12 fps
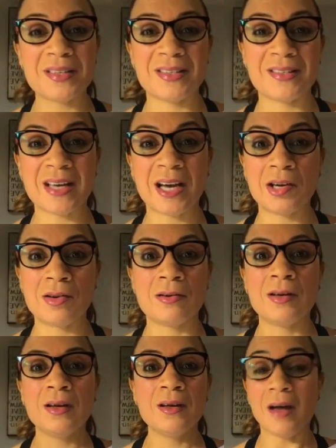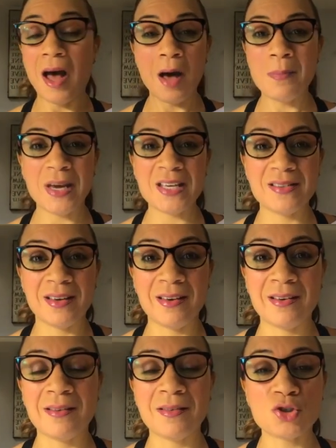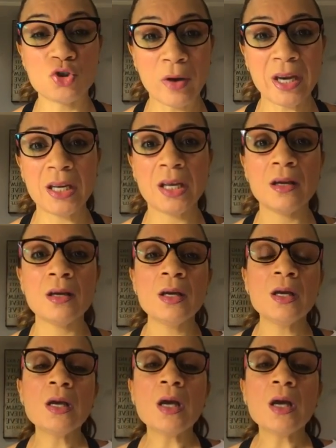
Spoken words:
this entire amazing training,